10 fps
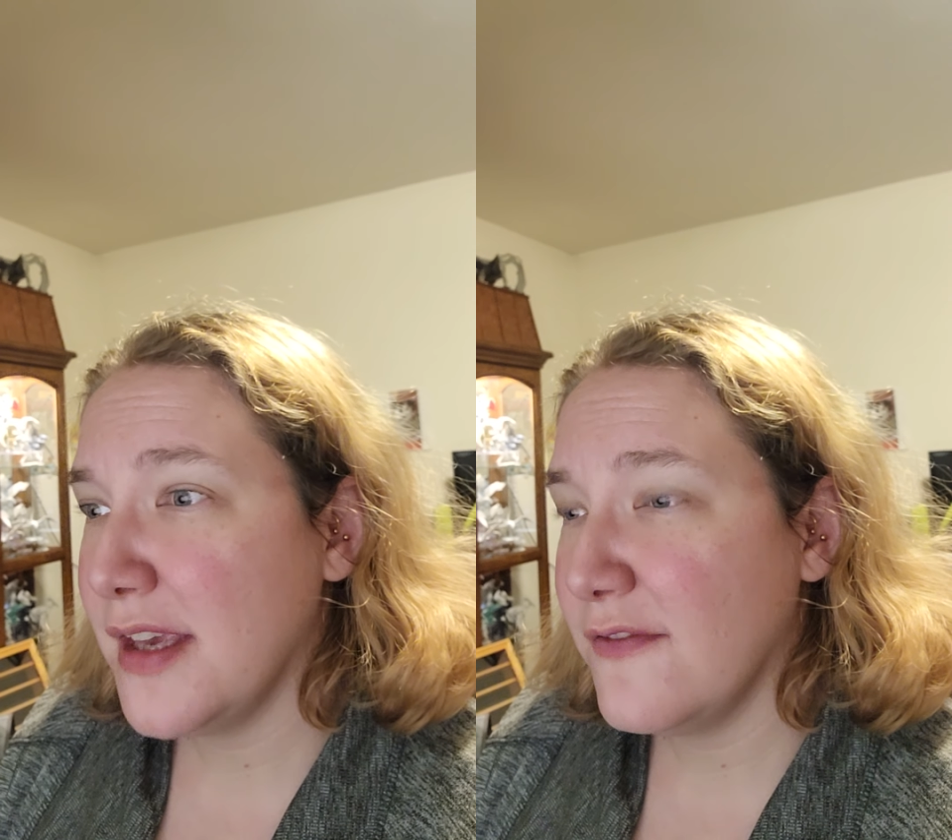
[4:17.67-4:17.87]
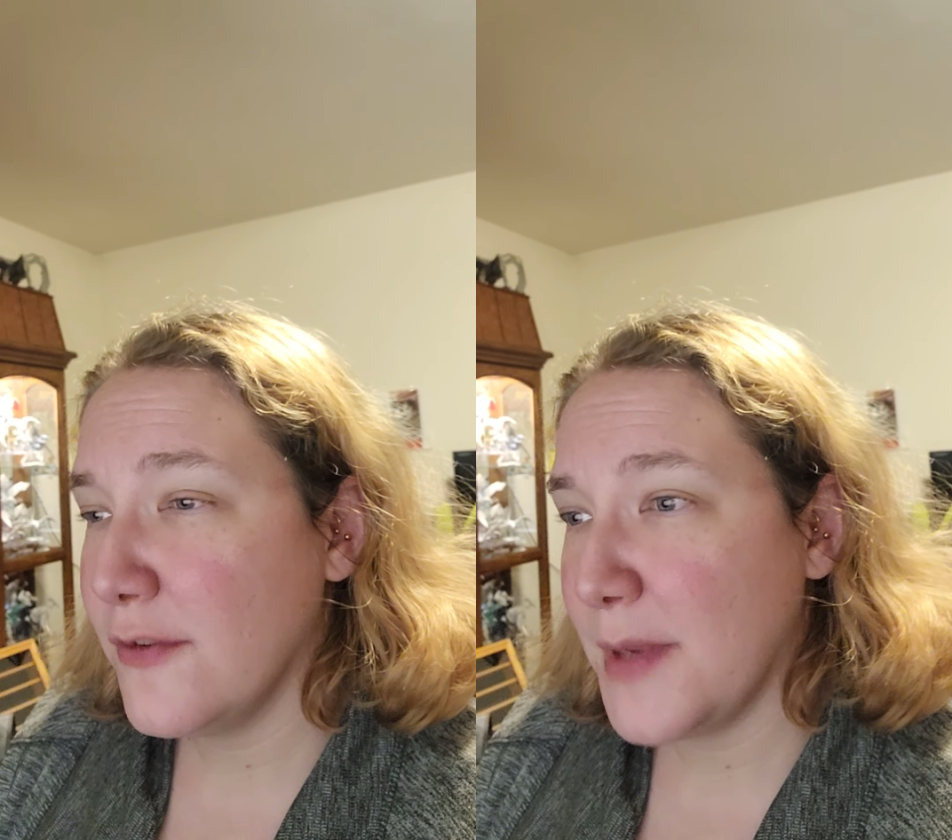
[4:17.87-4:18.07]

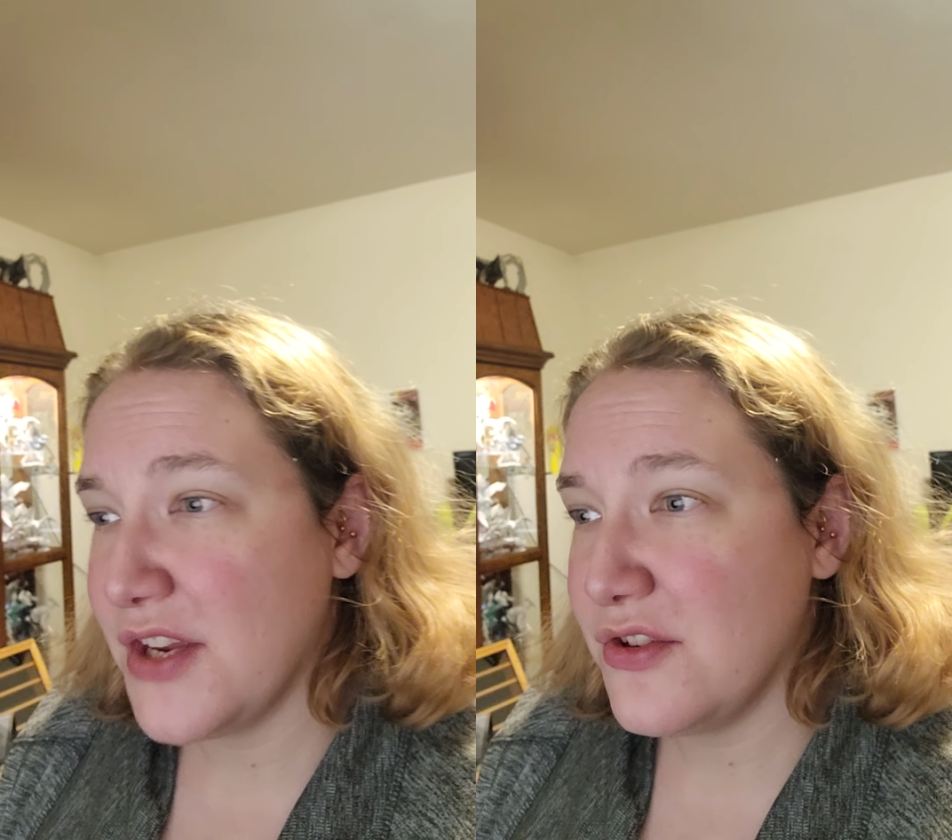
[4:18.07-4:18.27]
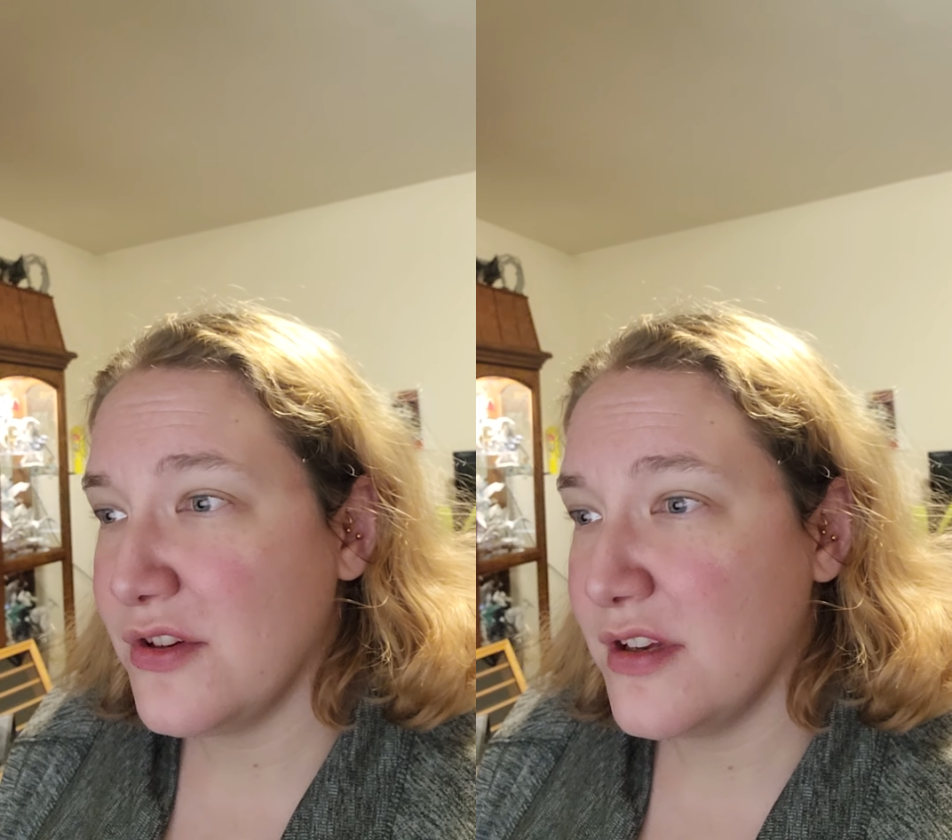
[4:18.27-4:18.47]

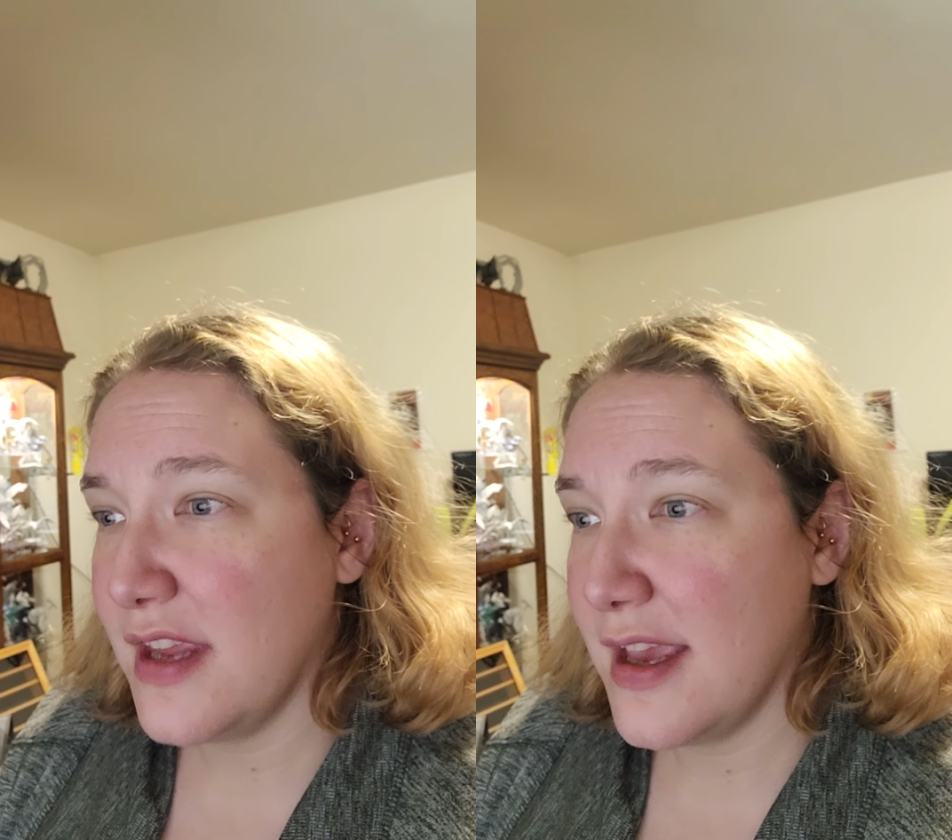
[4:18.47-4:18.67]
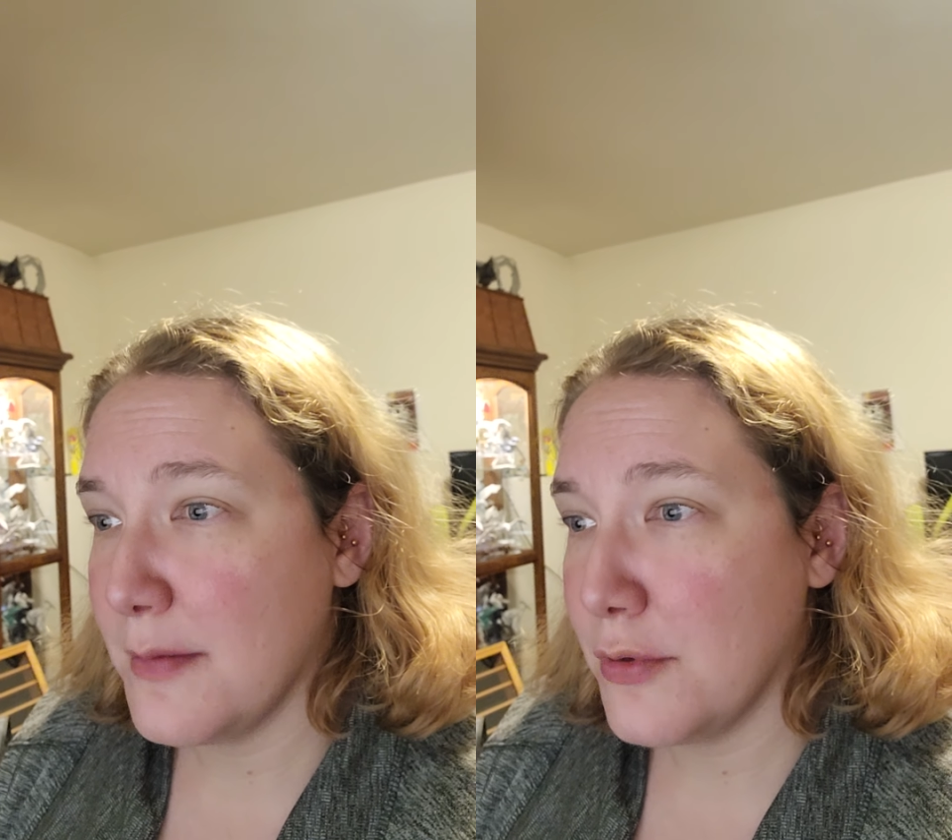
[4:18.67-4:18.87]
information
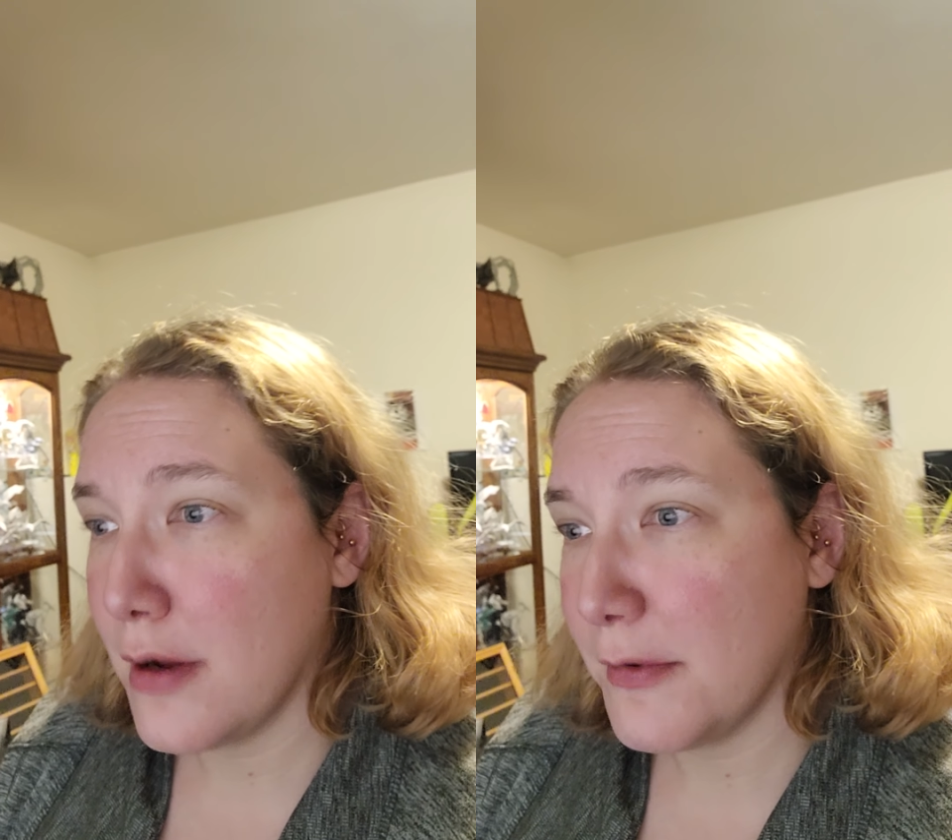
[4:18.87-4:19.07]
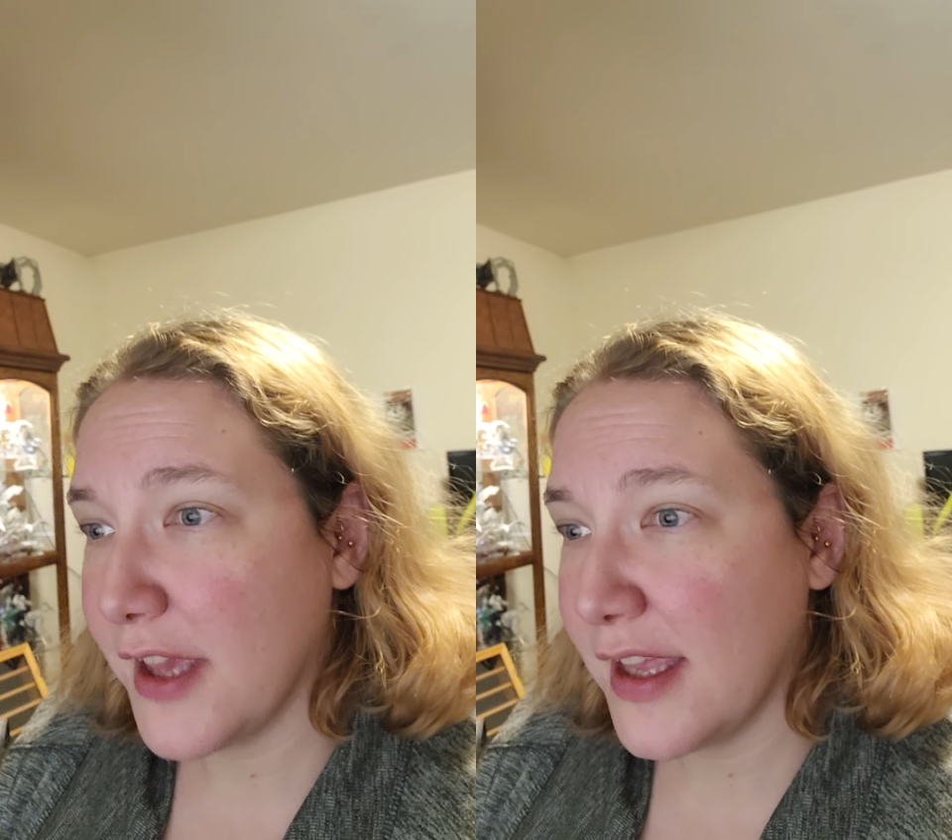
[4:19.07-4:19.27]
and
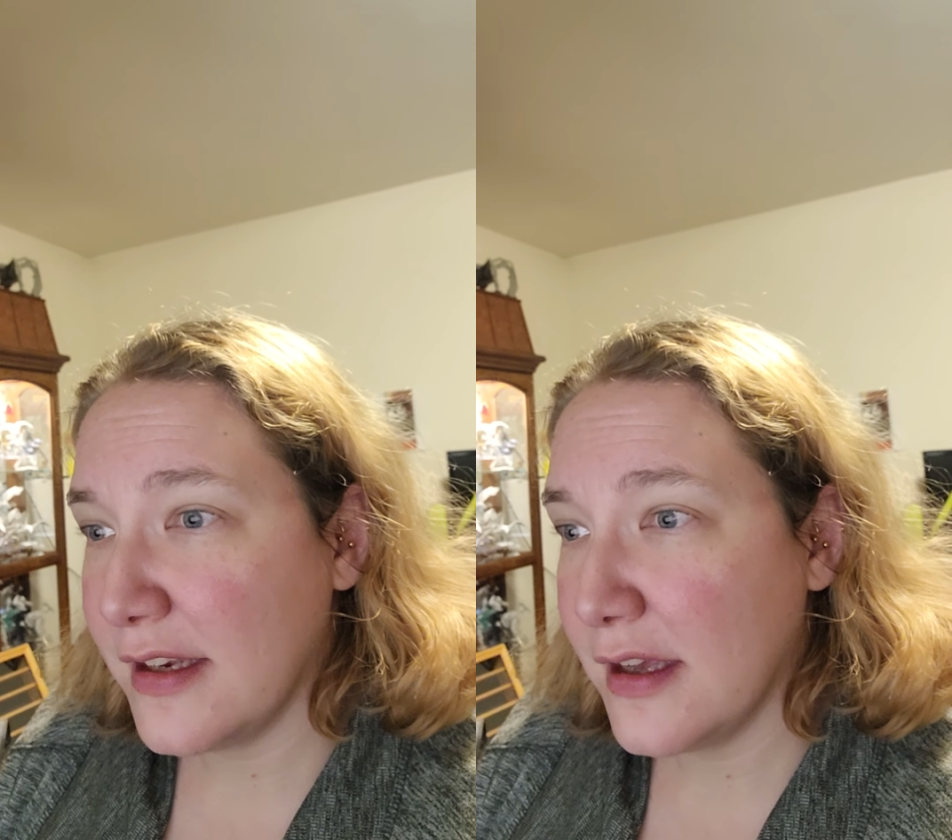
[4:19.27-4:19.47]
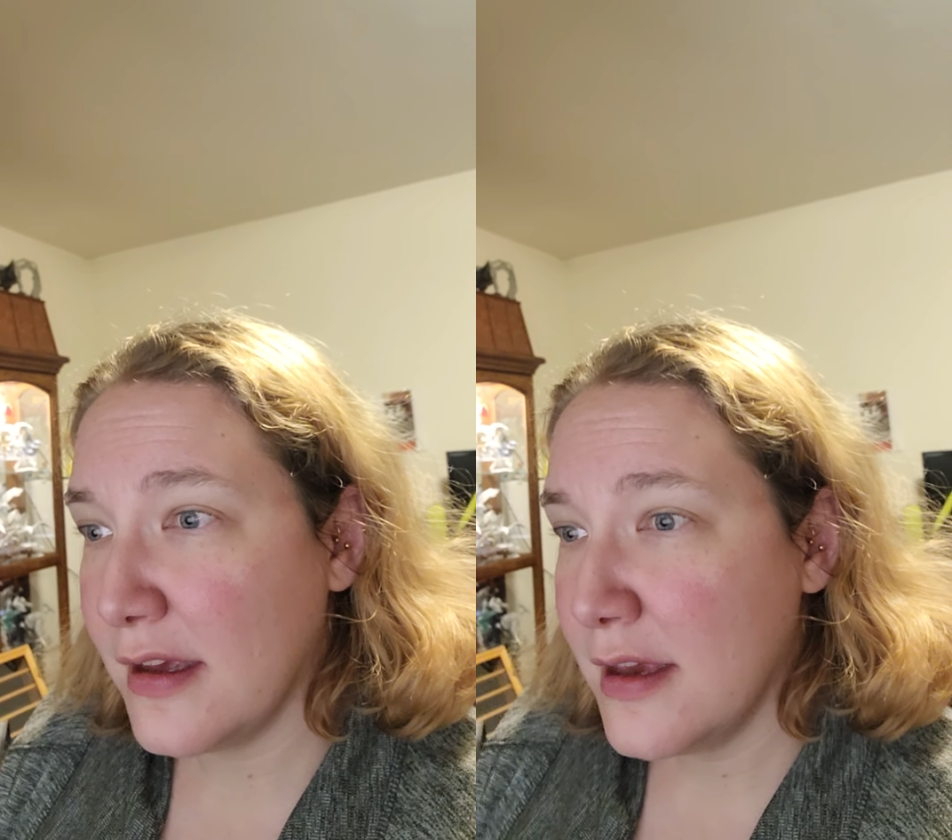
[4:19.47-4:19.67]

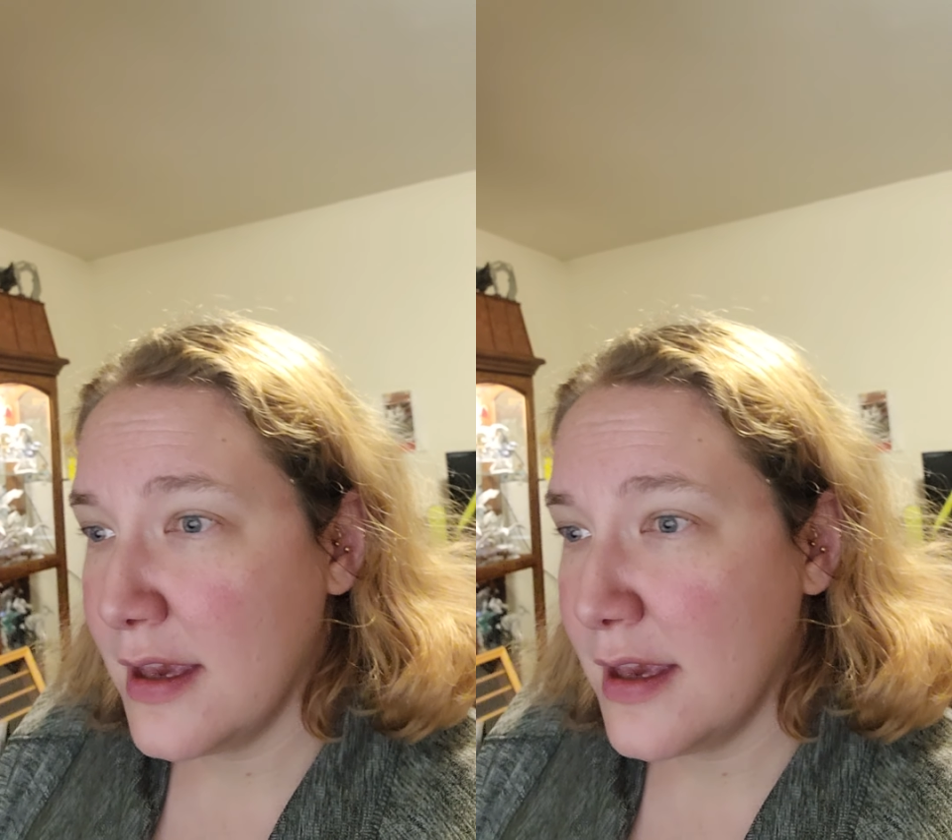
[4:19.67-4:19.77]
propaganda,